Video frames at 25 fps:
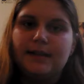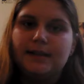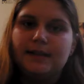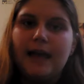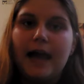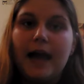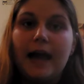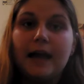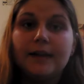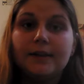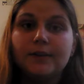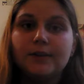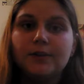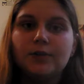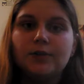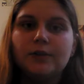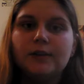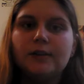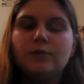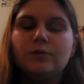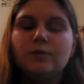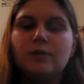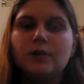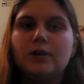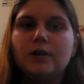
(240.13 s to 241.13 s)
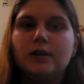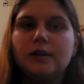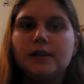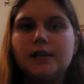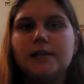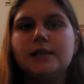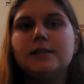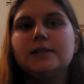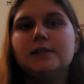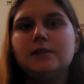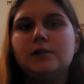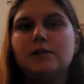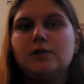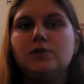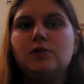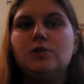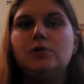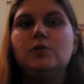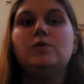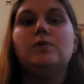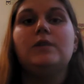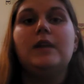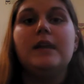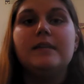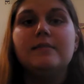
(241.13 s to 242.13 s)
that included where you can listen
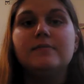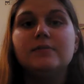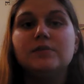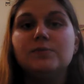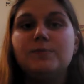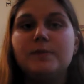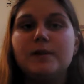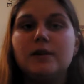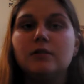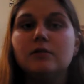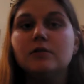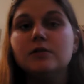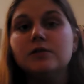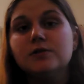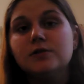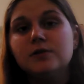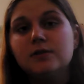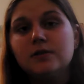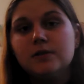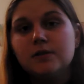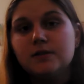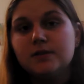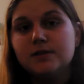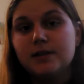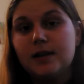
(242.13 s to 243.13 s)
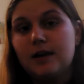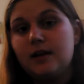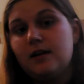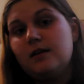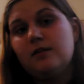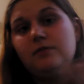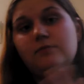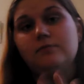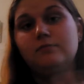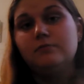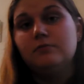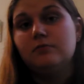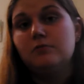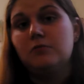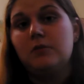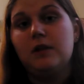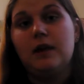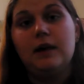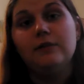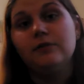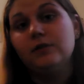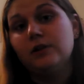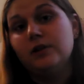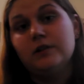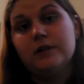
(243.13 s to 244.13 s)
to native speakers say
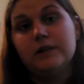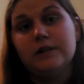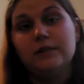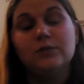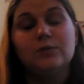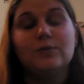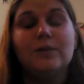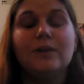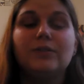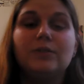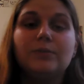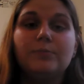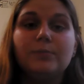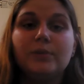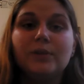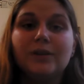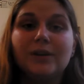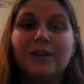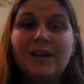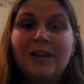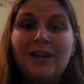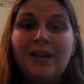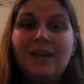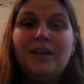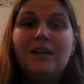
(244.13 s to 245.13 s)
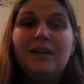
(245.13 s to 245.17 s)
everything throughout the book.